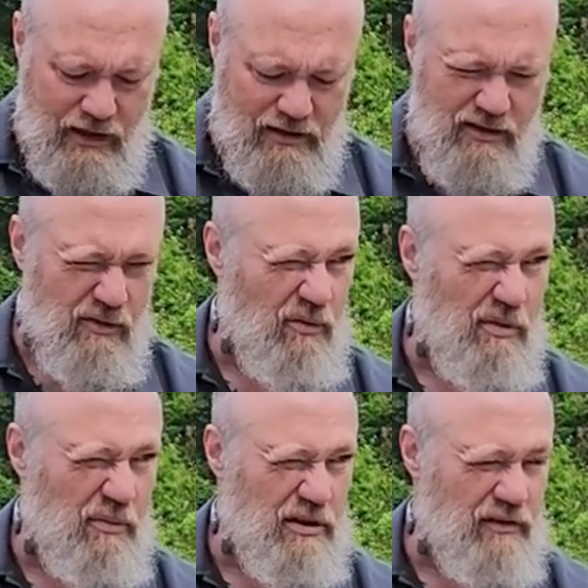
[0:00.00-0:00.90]
Actually, there
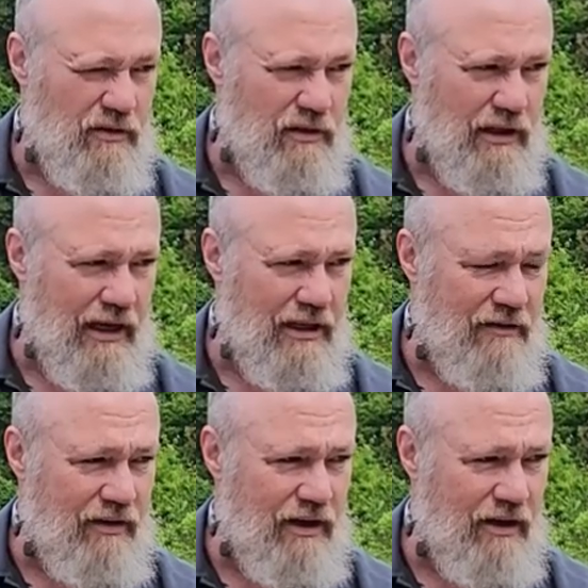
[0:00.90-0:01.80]
won't be much of a delay
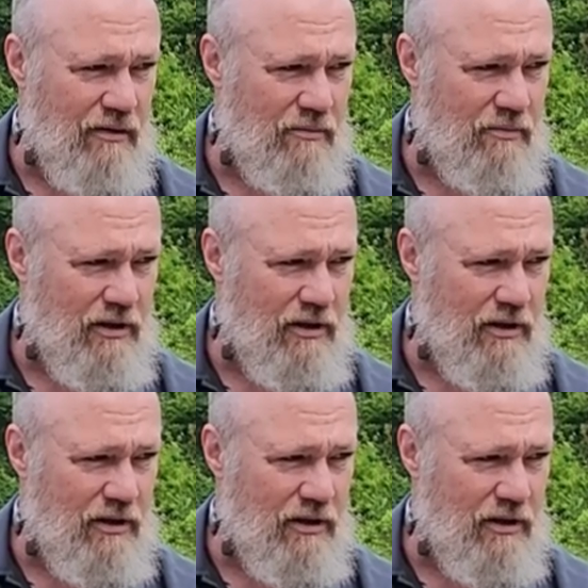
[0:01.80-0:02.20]
in the video.